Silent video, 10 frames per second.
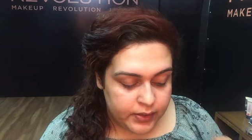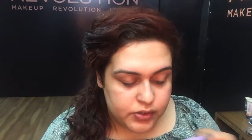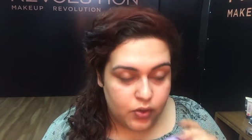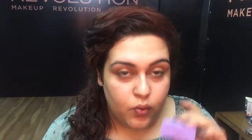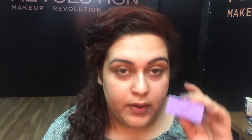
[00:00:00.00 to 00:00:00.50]

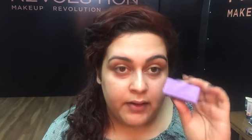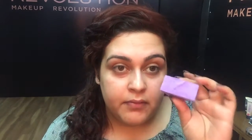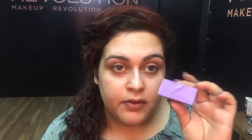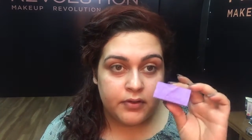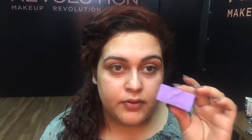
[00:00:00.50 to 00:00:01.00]
So what
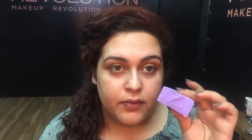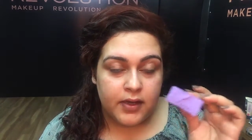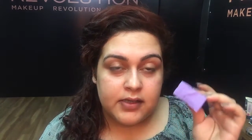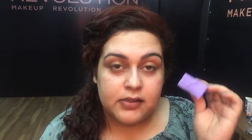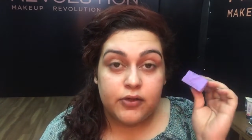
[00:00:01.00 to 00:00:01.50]
I'm gonna do,
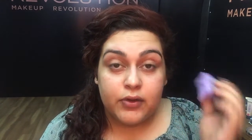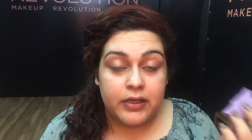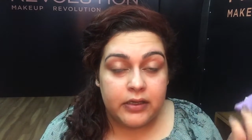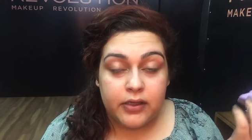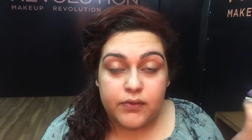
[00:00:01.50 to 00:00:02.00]
you
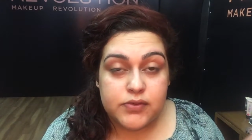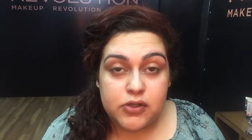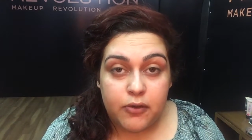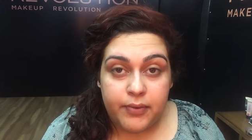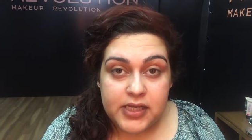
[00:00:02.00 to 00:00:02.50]
can use
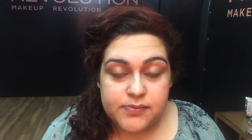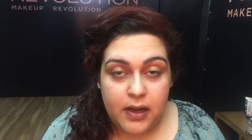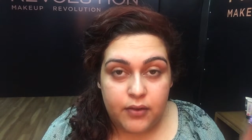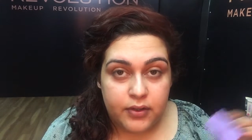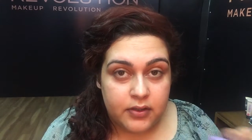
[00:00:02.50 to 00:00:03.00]
your pressed
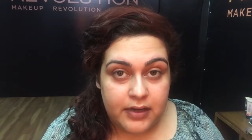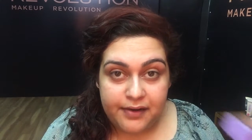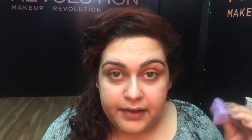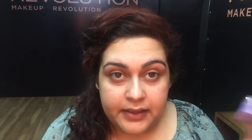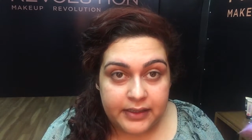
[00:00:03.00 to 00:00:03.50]
powder
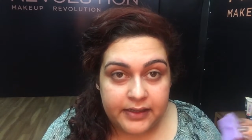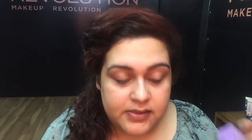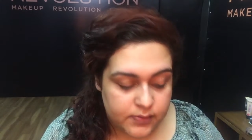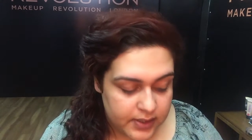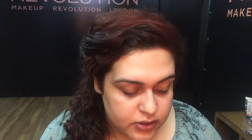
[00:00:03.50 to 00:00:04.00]
directly
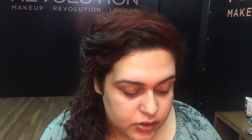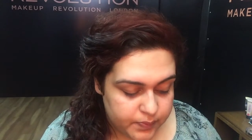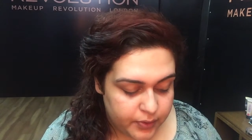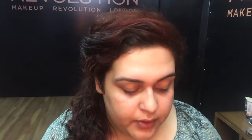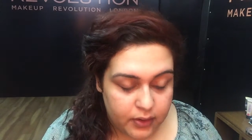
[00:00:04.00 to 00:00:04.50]
as well,
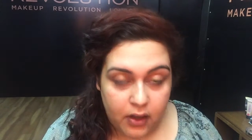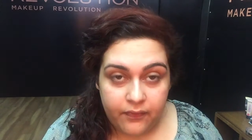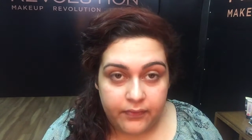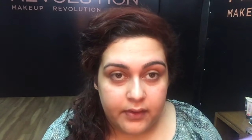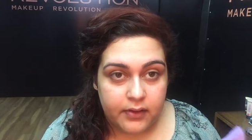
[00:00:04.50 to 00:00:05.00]
just put it
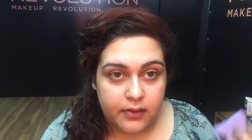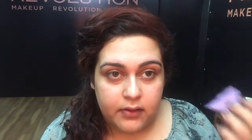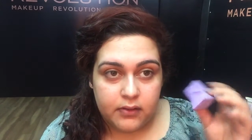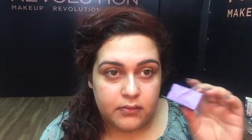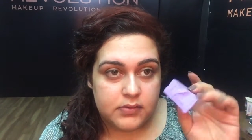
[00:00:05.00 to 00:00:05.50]
on
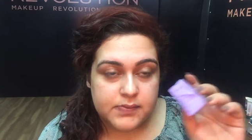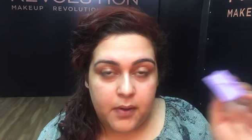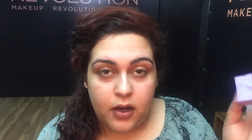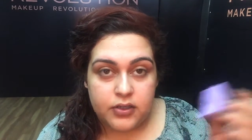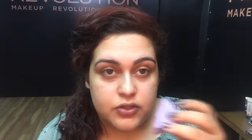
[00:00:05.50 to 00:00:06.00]
the
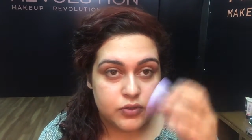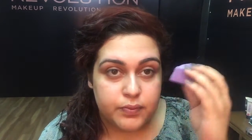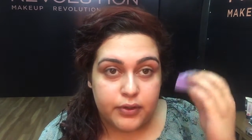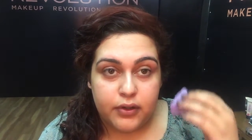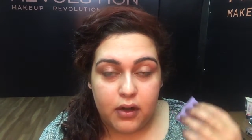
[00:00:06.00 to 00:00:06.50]
sponge,
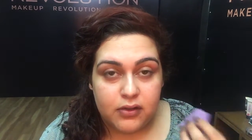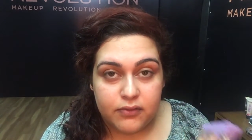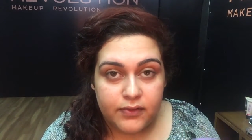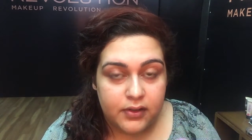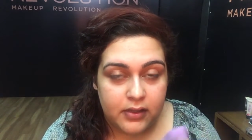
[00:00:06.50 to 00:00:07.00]
put it all
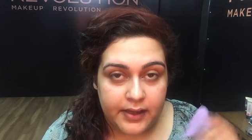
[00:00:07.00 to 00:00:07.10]
over,